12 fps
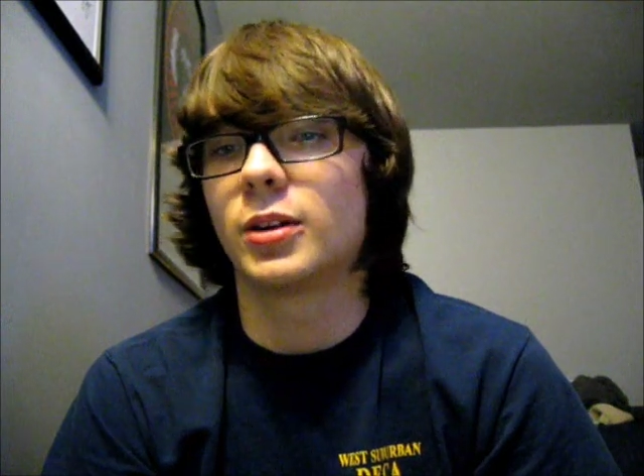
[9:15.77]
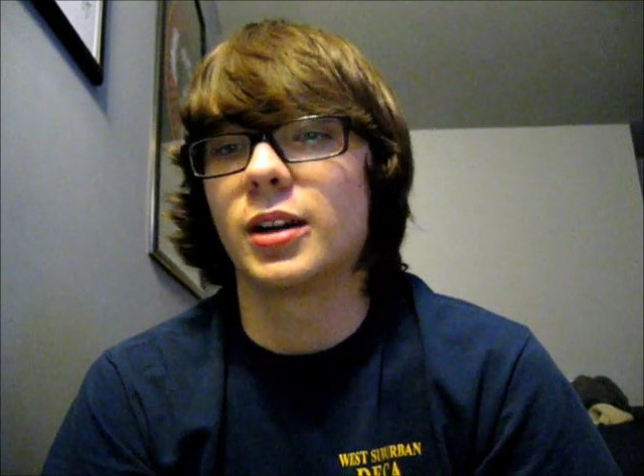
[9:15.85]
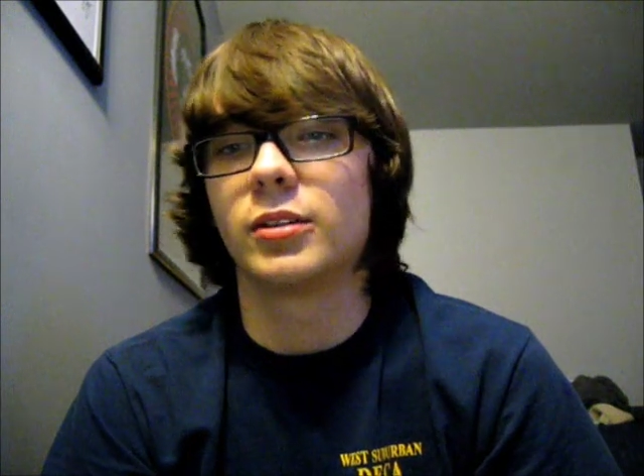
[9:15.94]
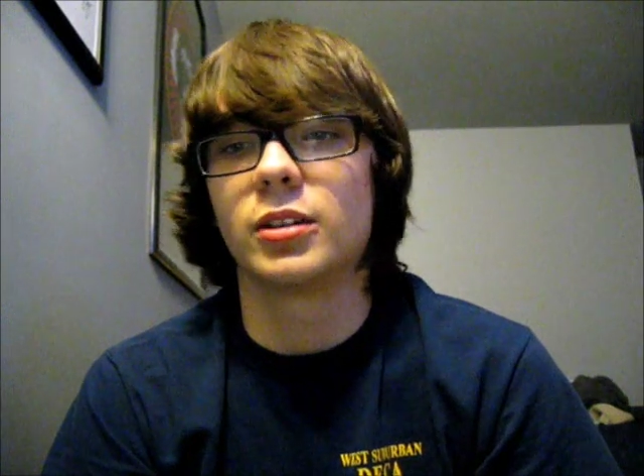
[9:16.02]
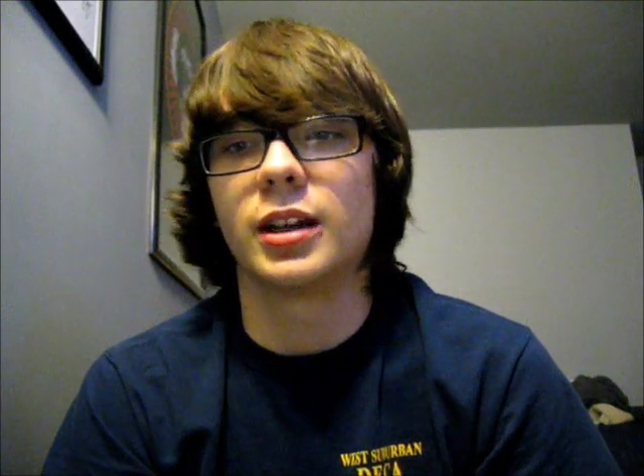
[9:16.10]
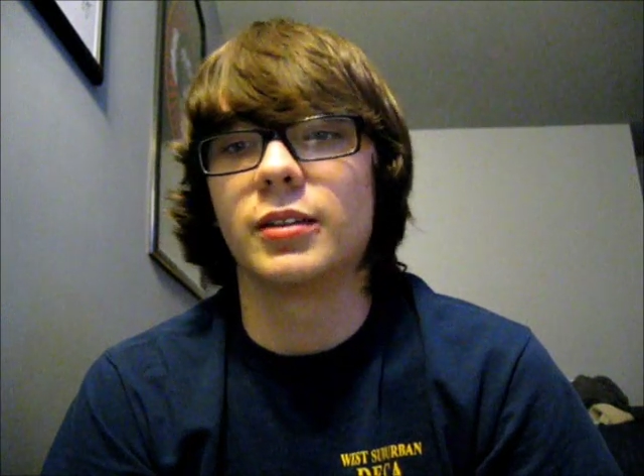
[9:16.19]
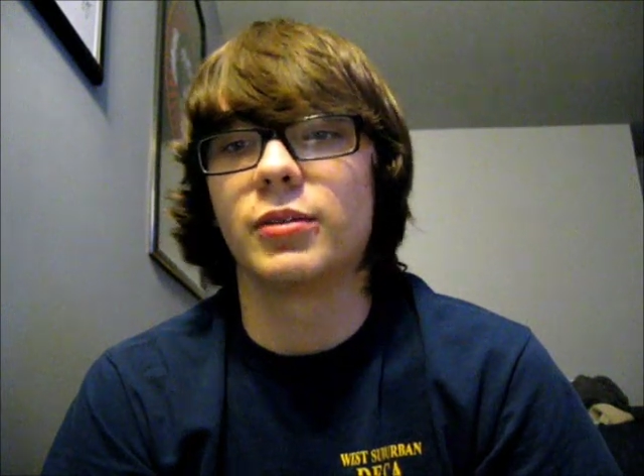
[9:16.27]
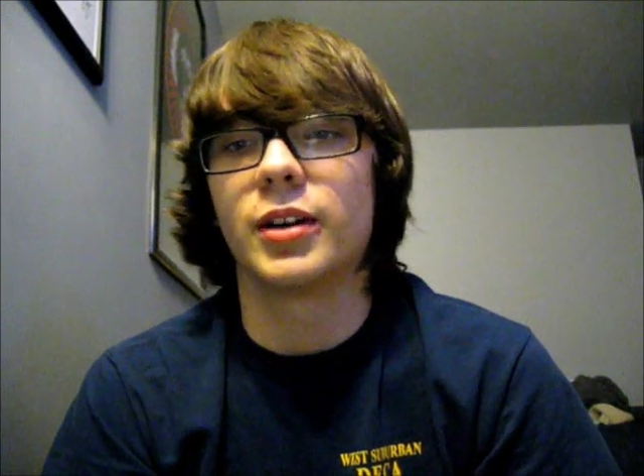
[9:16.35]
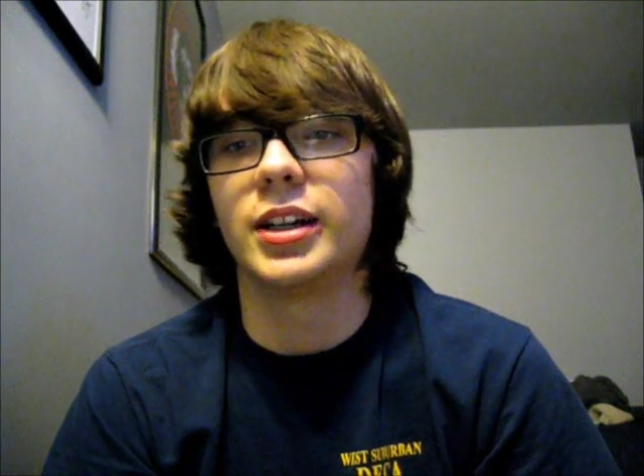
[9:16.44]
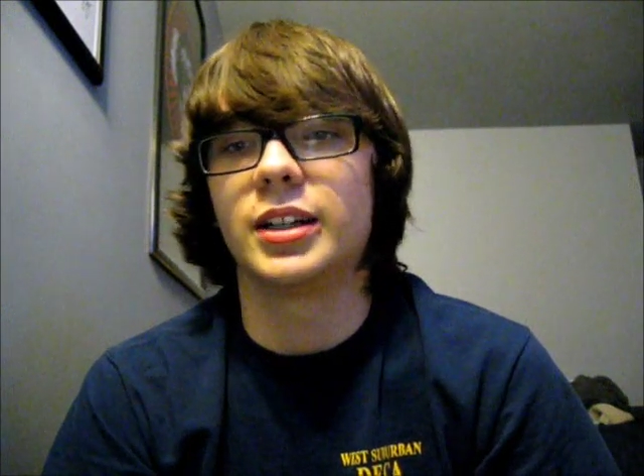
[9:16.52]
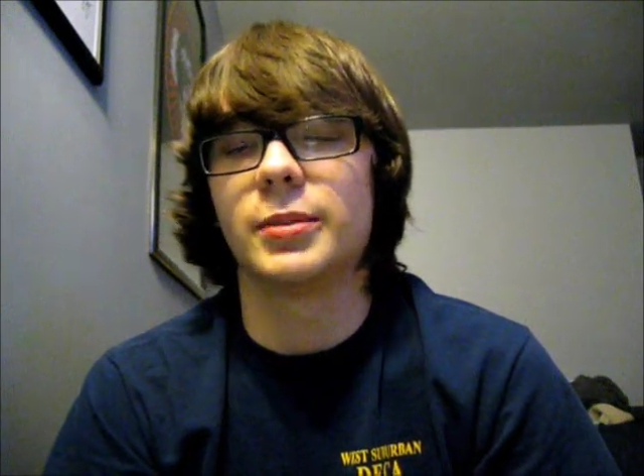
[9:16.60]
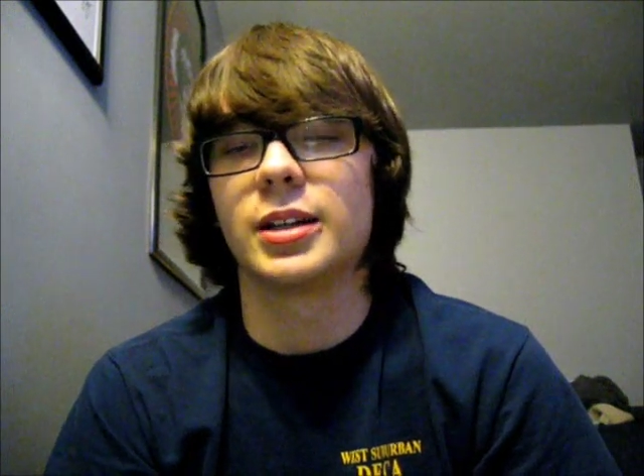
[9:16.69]
whatever, and
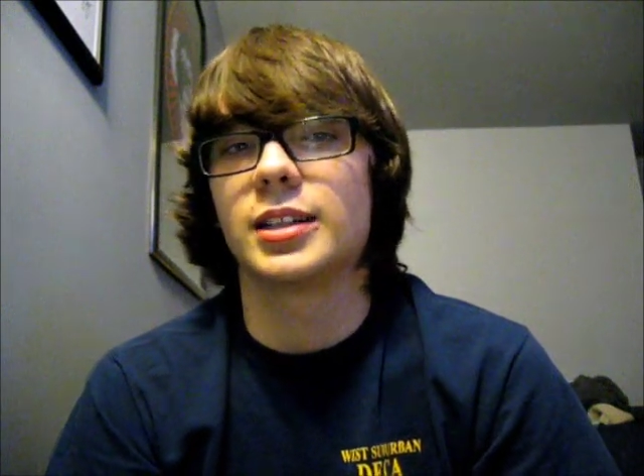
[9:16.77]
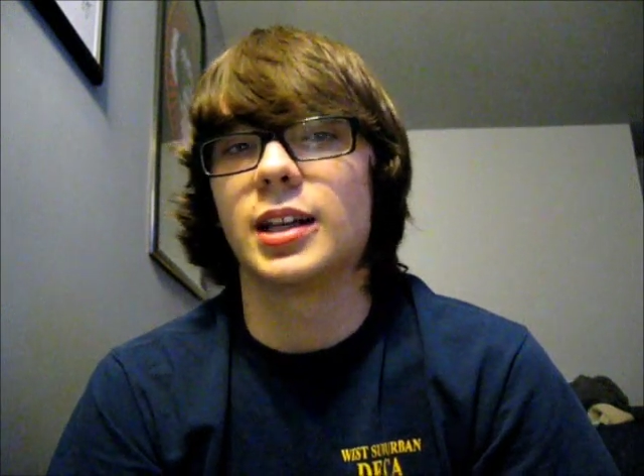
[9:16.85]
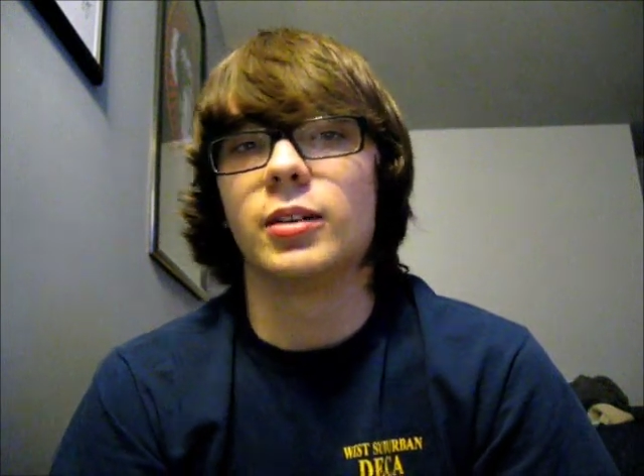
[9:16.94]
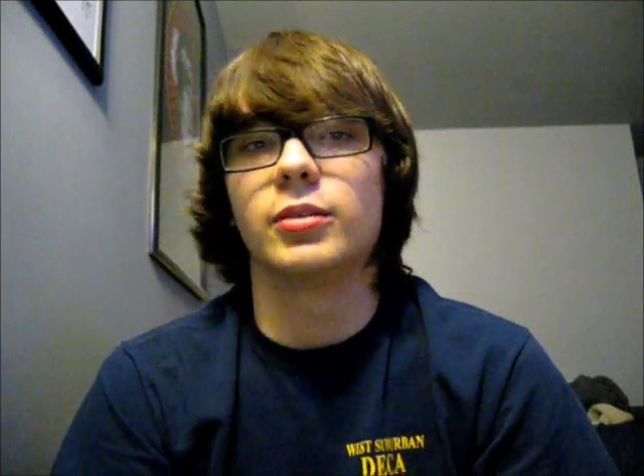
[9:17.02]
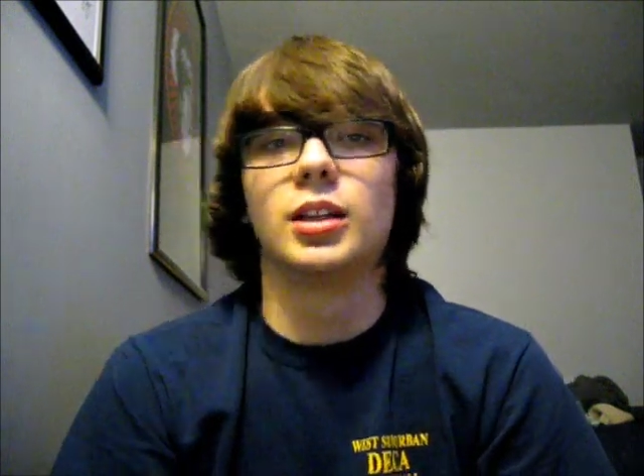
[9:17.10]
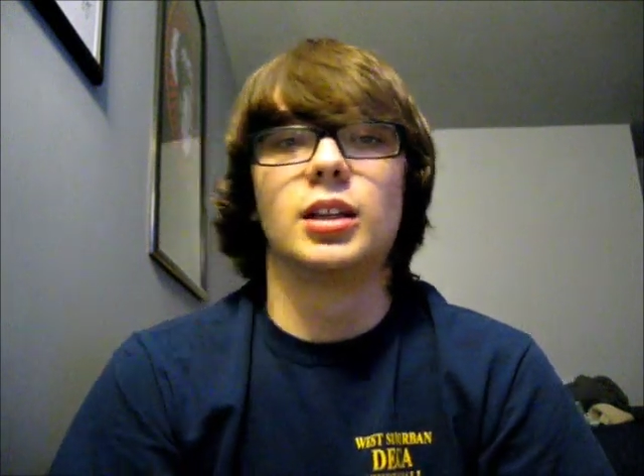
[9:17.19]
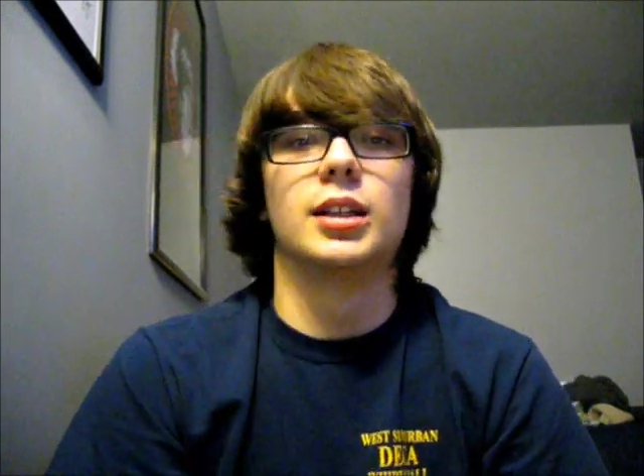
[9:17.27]
finding myself